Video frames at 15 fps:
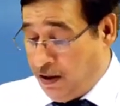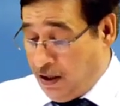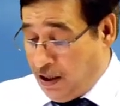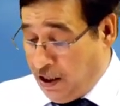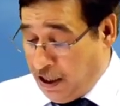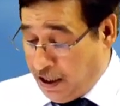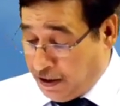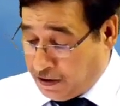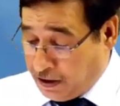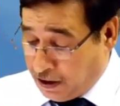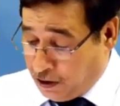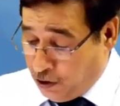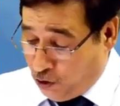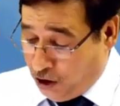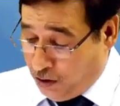let us say
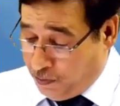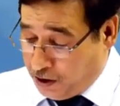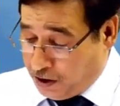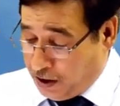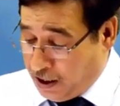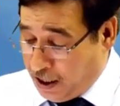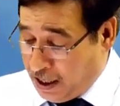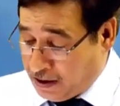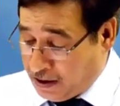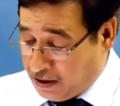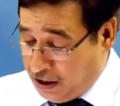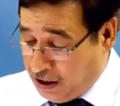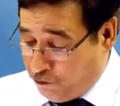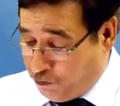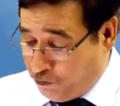Q Limited has
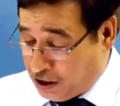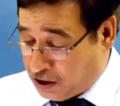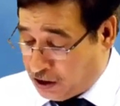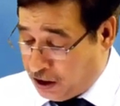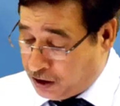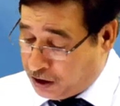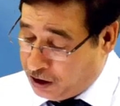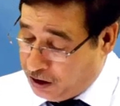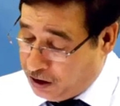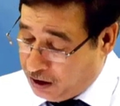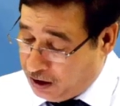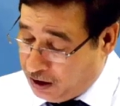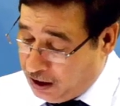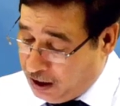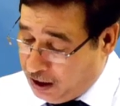invested
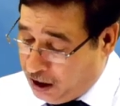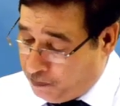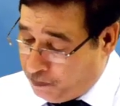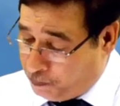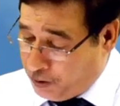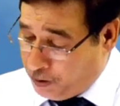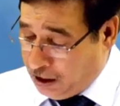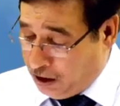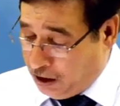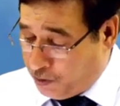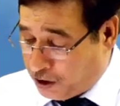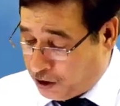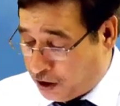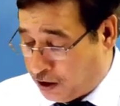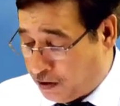in P
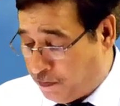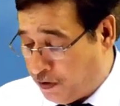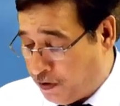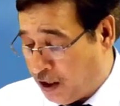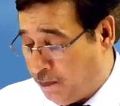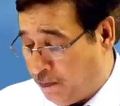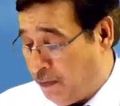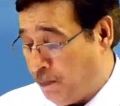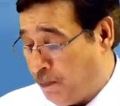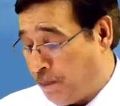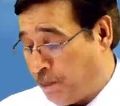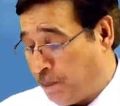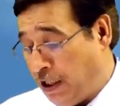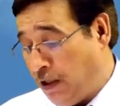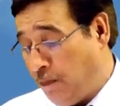Limited. Remember,
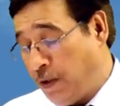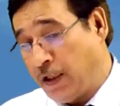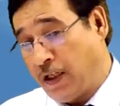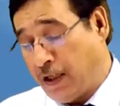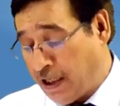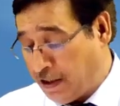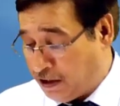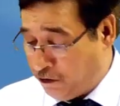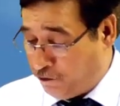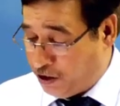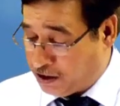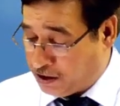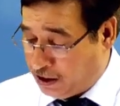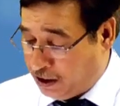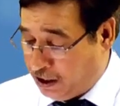P Limited has
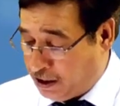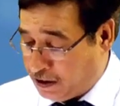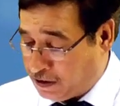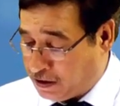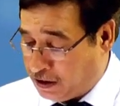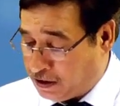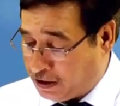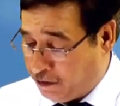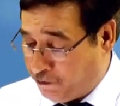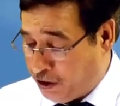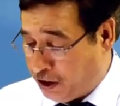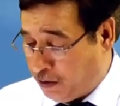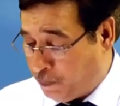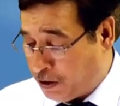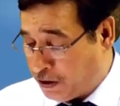invested, let us say
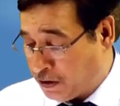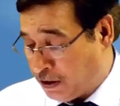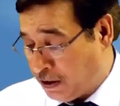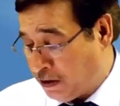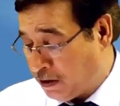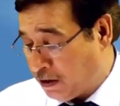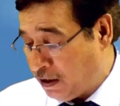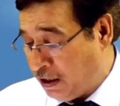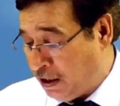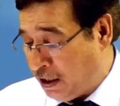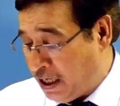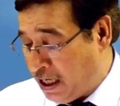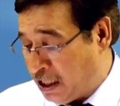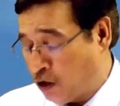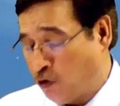70% in
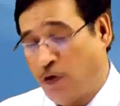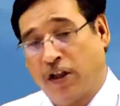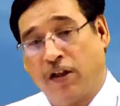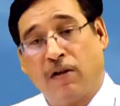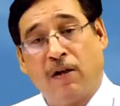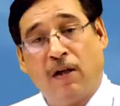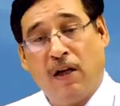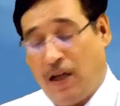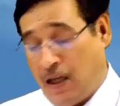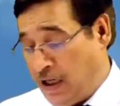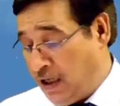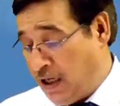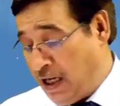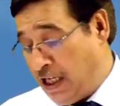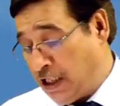S1.
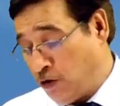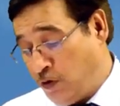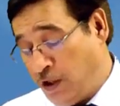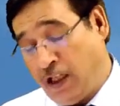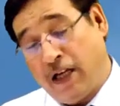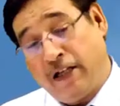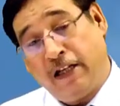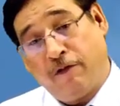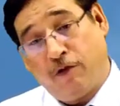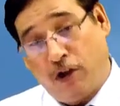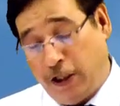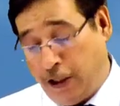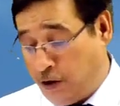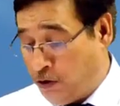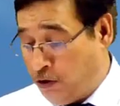And S1, I have
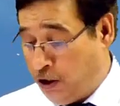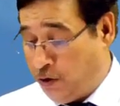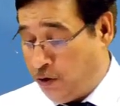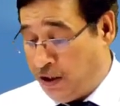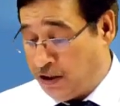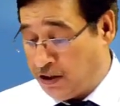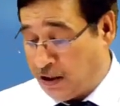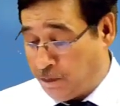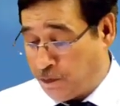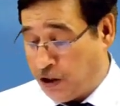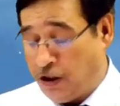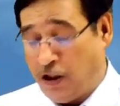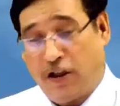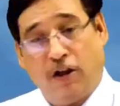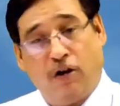already told you, is
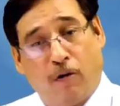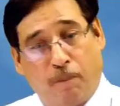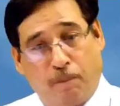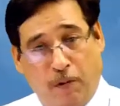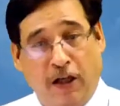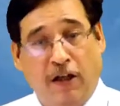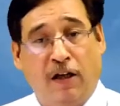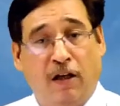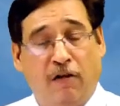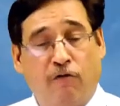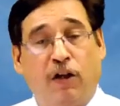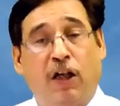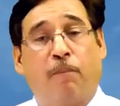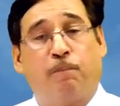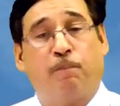subsidiary of P.
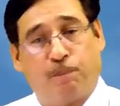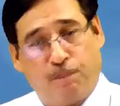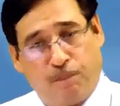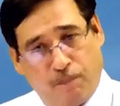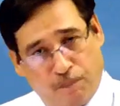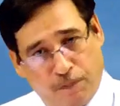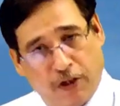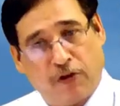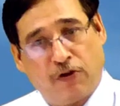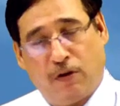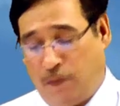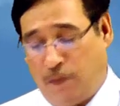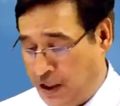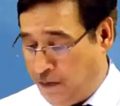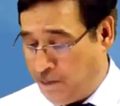We are
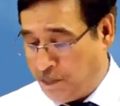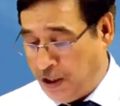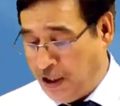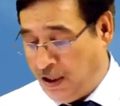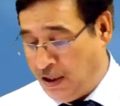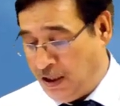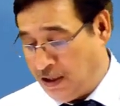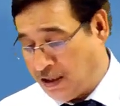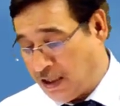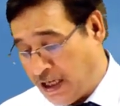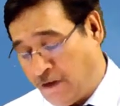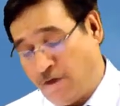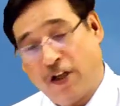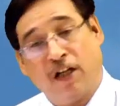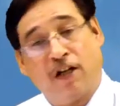presuming P is
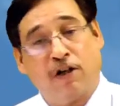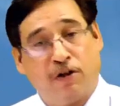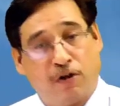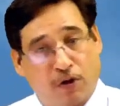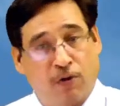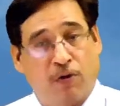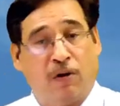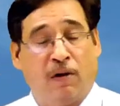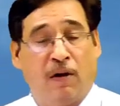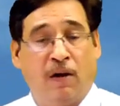having control.